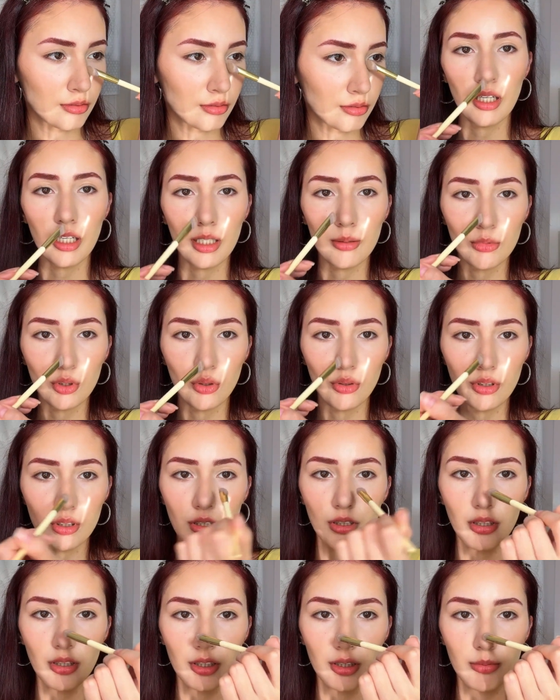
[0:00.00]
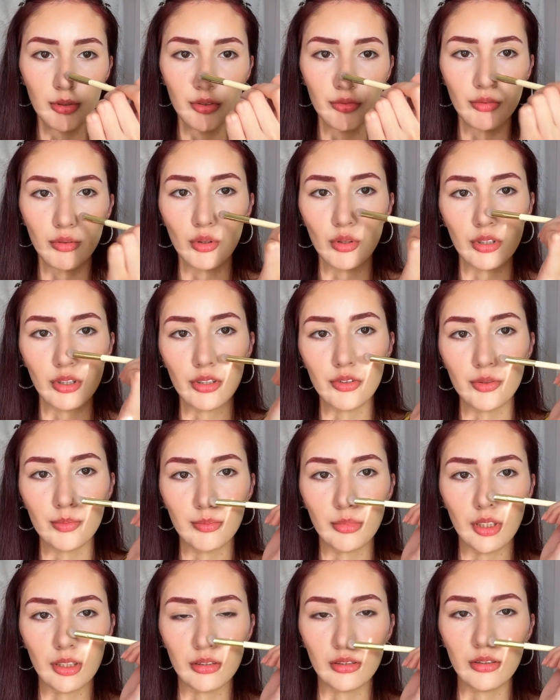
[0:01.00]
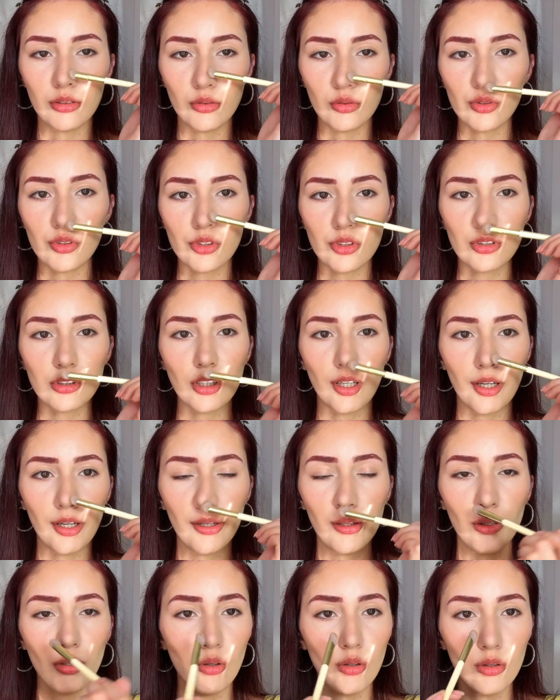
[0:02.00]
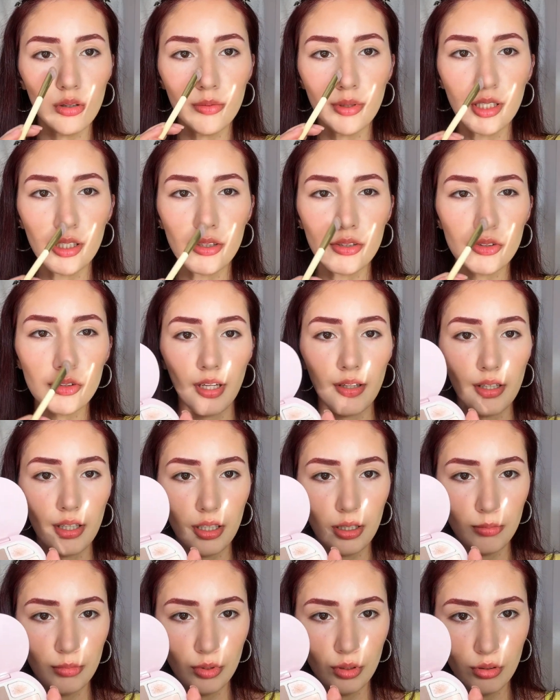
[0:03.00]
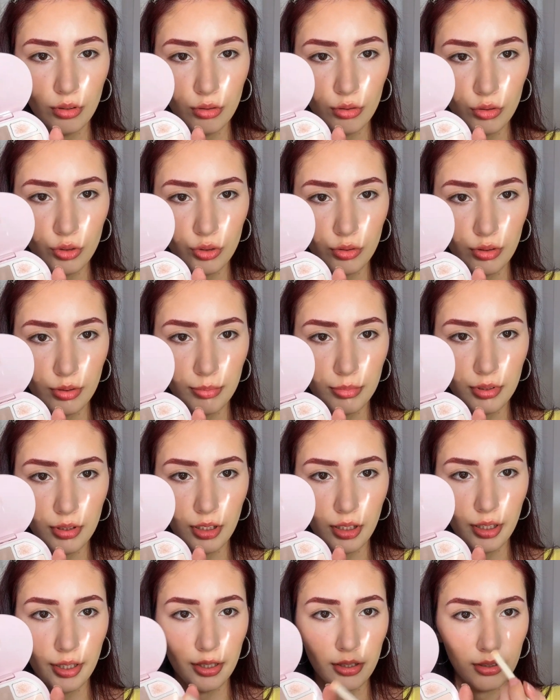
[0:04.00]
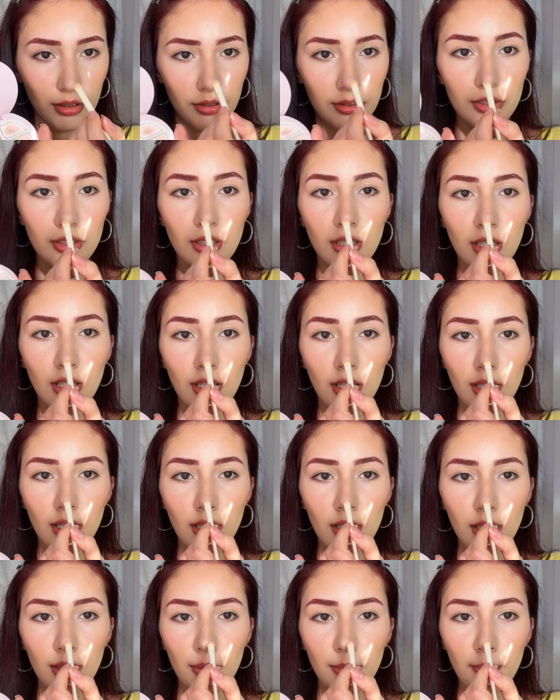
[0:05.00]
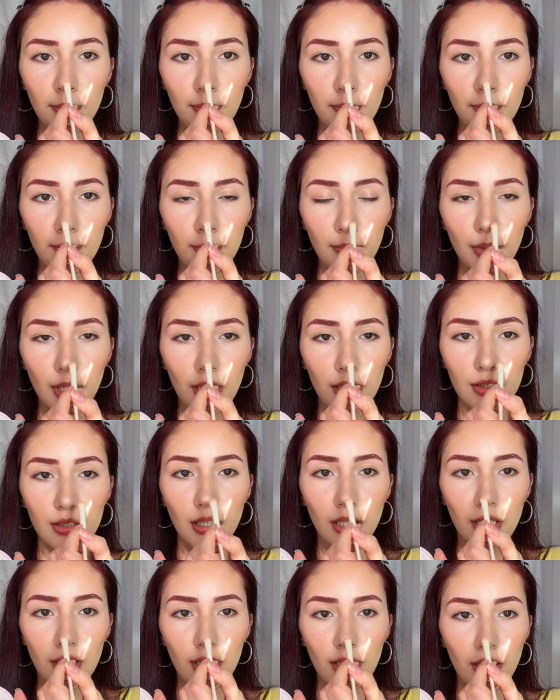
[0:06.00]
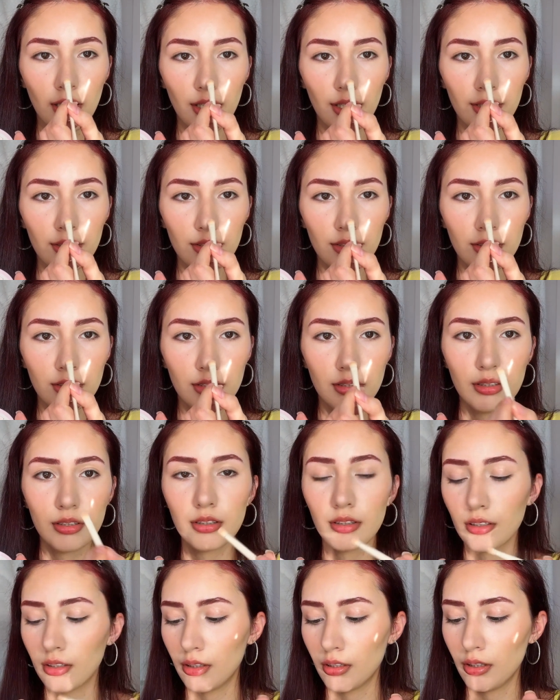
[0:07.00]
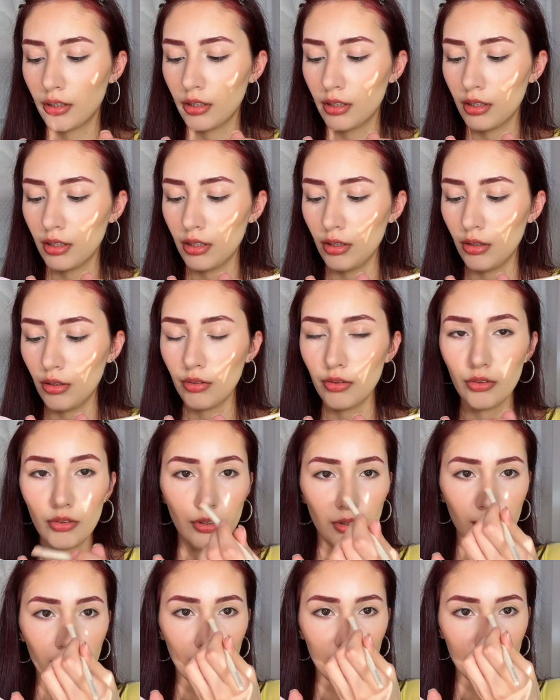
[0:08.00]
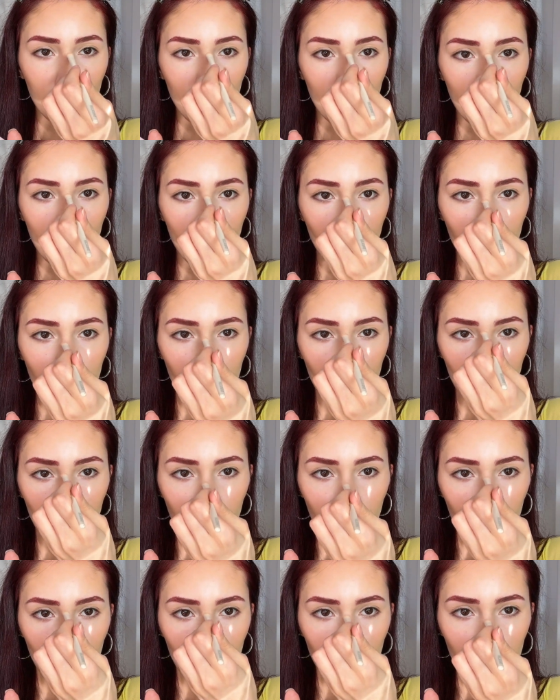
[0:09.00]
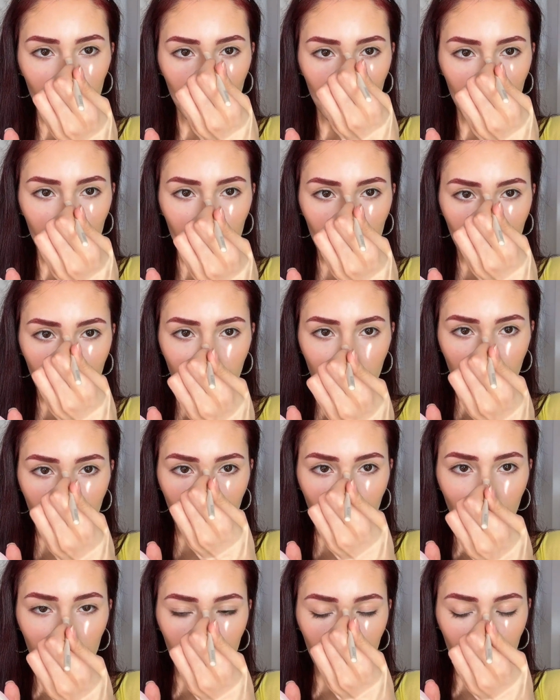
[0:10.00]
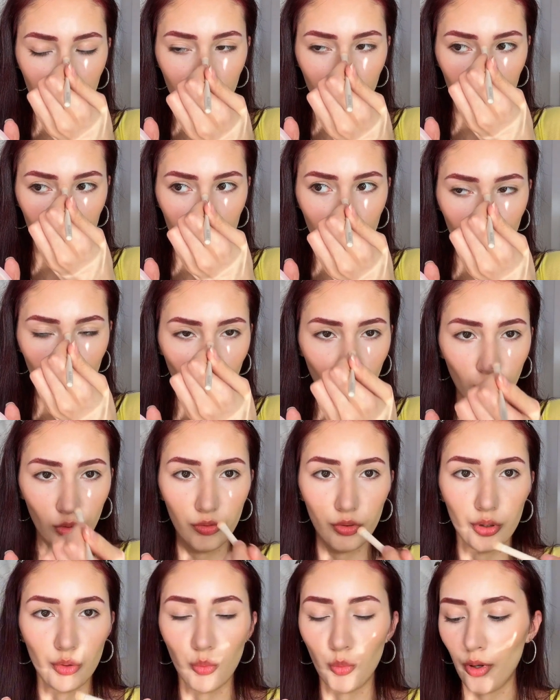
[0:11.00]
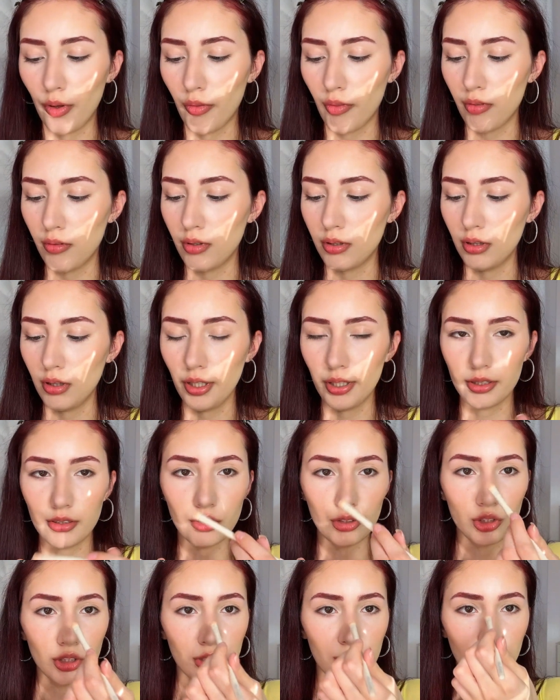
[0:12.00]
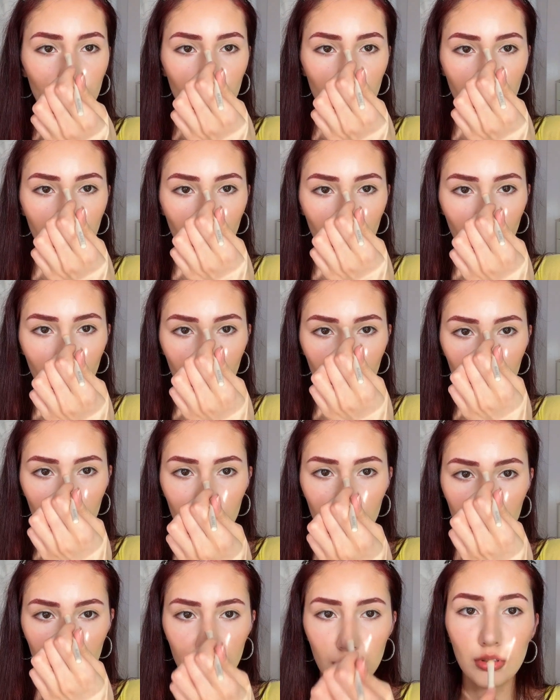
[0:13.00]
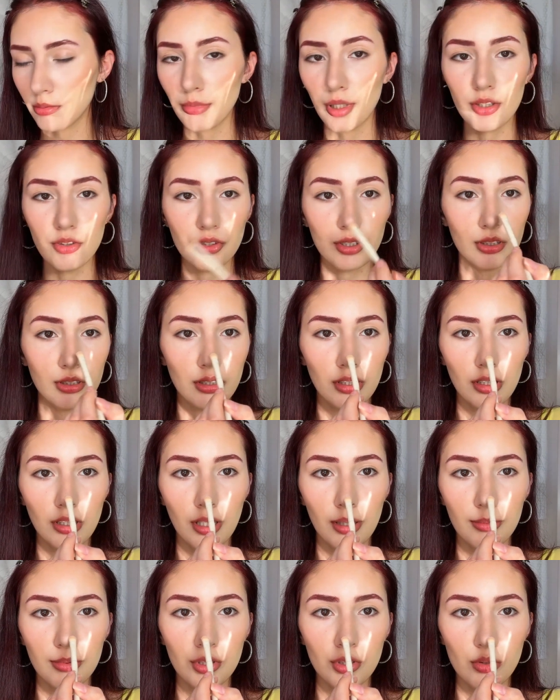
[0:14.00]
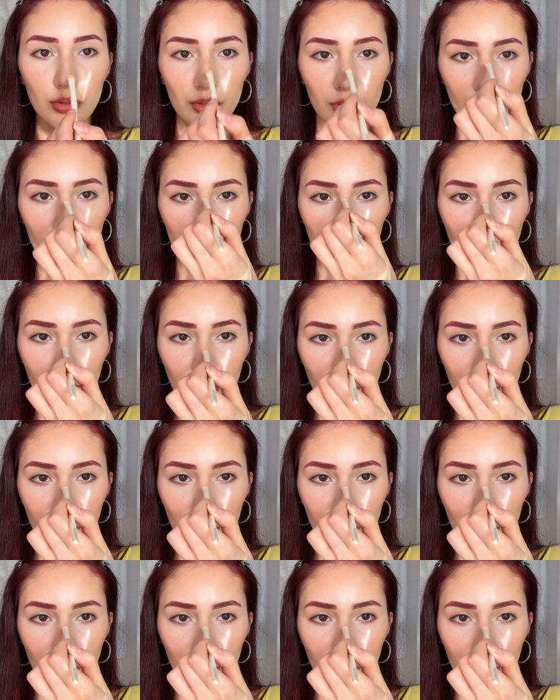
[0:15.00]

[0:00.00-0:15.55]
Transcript: And I'm going a little bit for this button nose style always. And then I'm also applying this matte highlight on the tip of my nose and nose bridge. And then I will go over with like the shimmery one. Basically I'm using